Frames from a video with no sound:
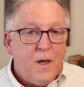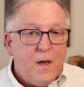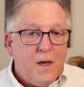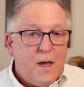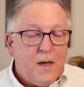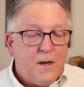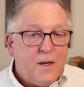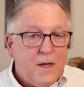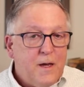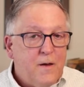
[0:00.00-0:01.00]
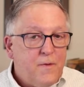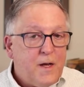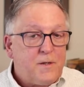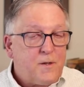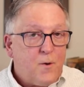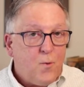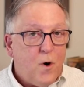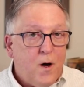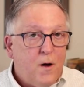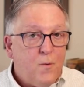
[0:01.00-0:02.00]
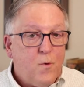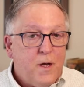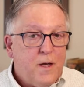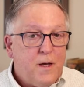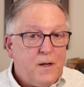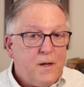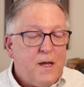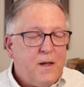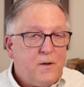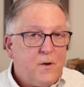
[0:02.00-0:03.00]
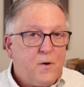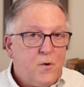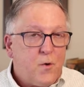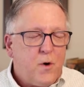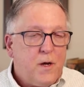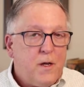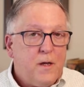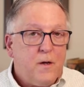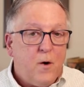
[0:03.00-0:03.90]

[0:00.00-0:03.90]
And again, that's the what, when, and degree,